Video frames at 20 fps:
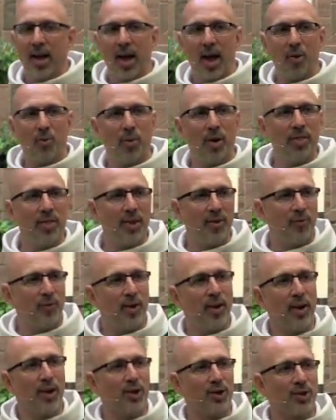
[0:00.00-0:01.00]
And when they
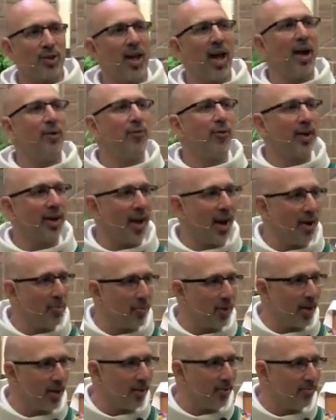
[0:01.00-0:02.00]
finished laughing
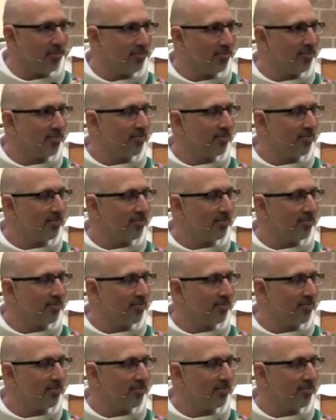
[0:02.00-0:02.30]
at me,